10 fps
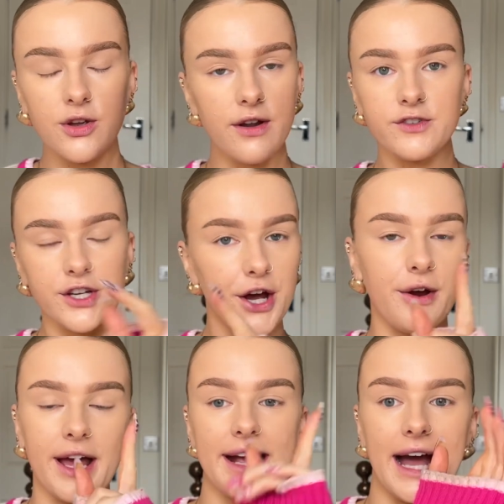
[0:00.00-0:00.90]
love to know
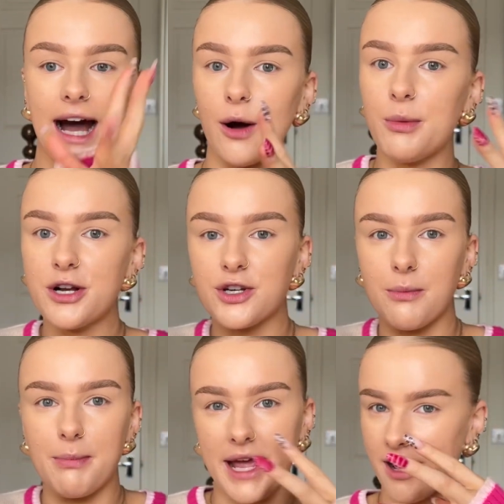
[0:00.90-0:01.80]
like how much
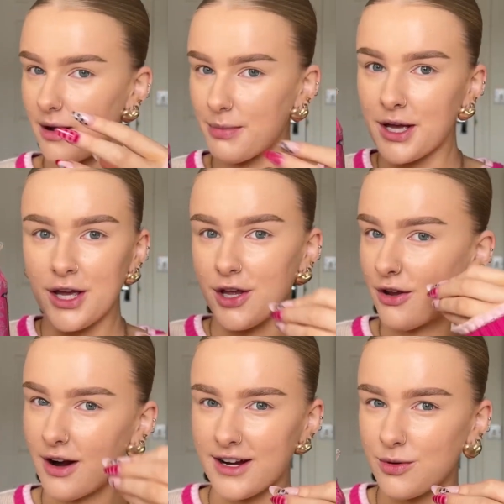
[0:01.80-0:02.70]
makeup you
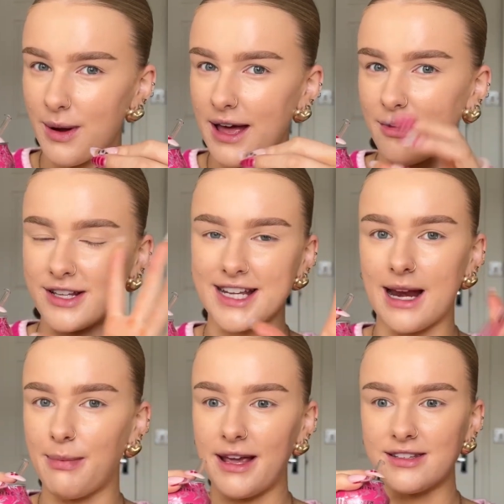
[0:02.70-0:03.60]
like to wear on a daily
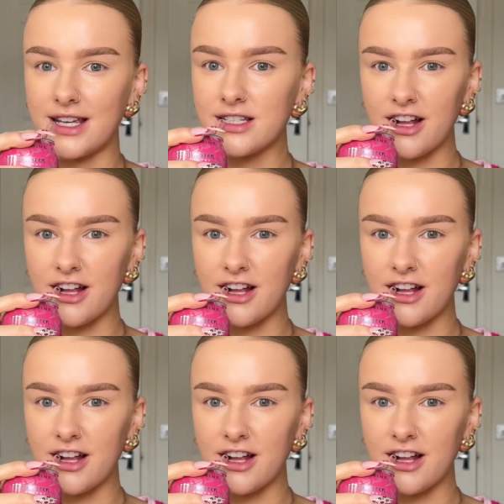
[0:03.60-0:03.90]
basis.